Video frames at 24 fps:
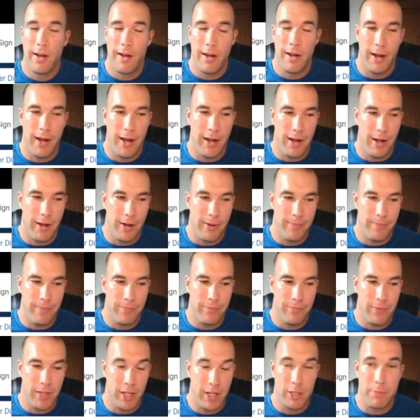
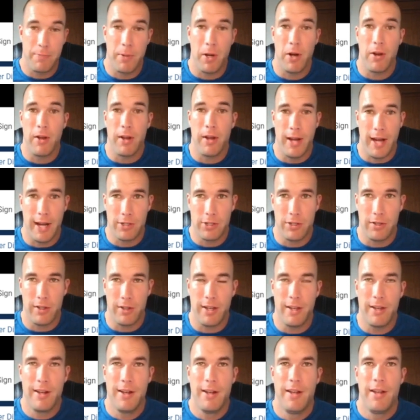Experian,
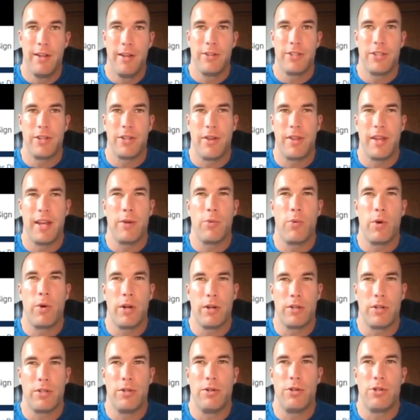actually. So I think I had 1
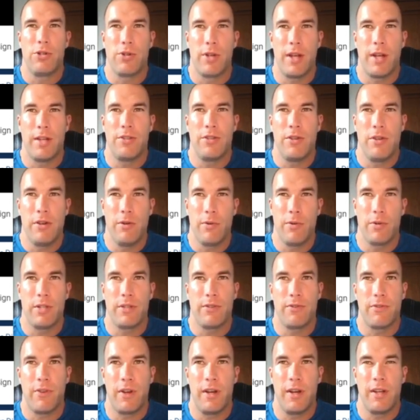or 2 TransUnion, which
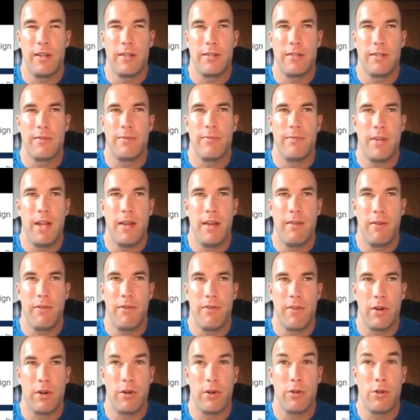is funny because Navy
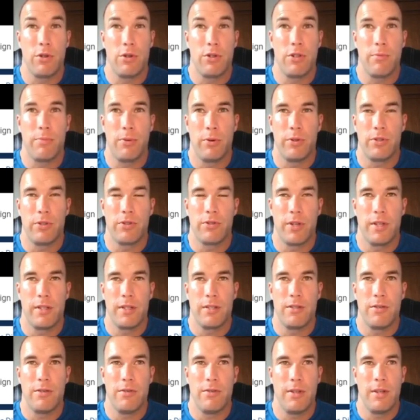Federal usually pulls
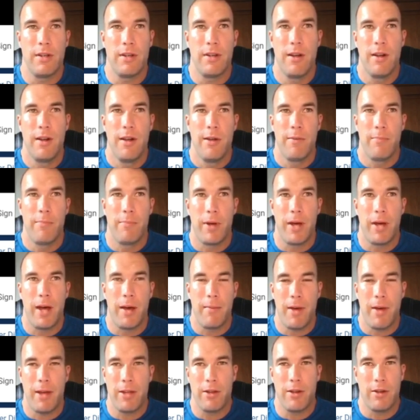TransUnion. But
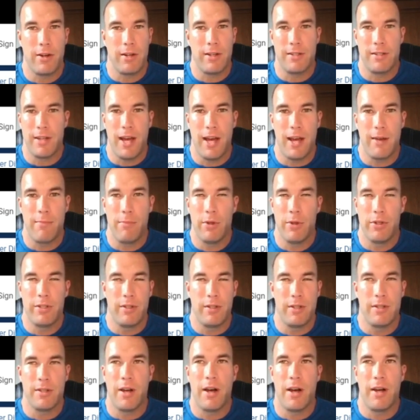you're going to see I had most of
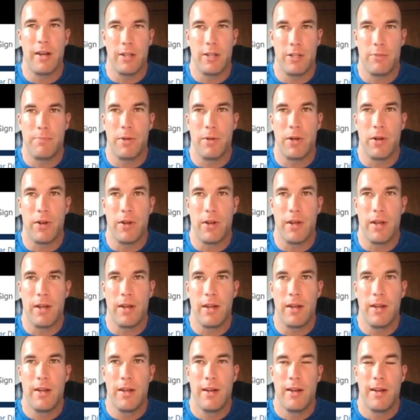these on
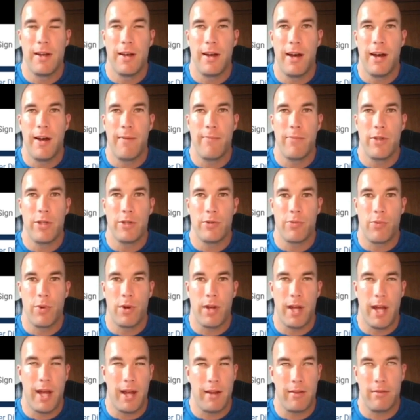Experian. Is where
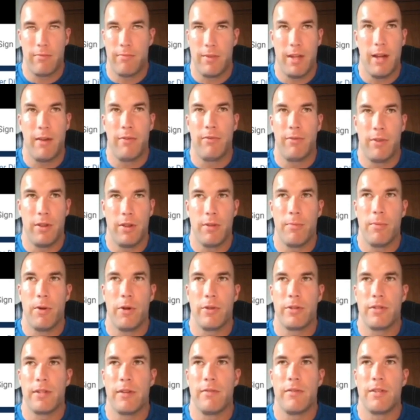I had definitely the
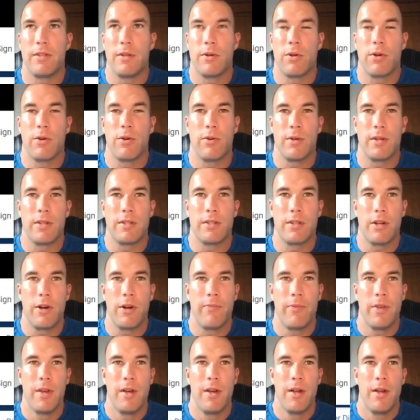most of these inquiries.
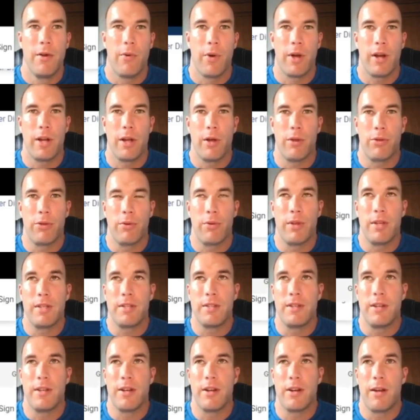So we're going to go through this
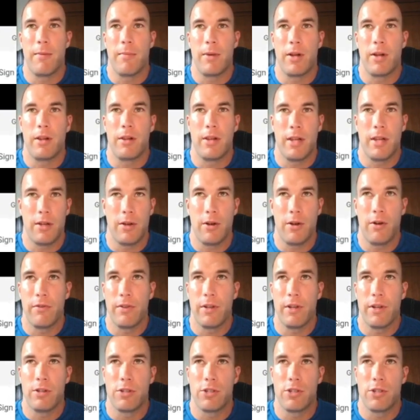here, and I'm going to click over here and